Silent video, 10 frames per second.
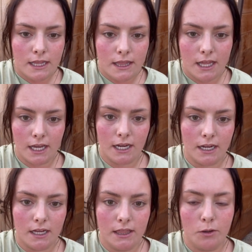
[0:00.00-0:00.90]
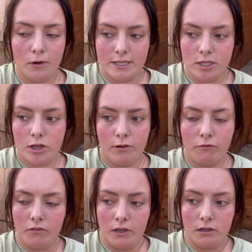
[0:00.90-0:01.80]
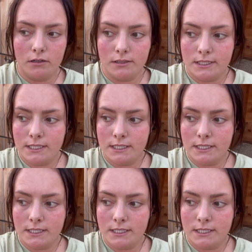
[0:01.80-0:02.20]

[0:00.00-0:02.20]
the rest of their field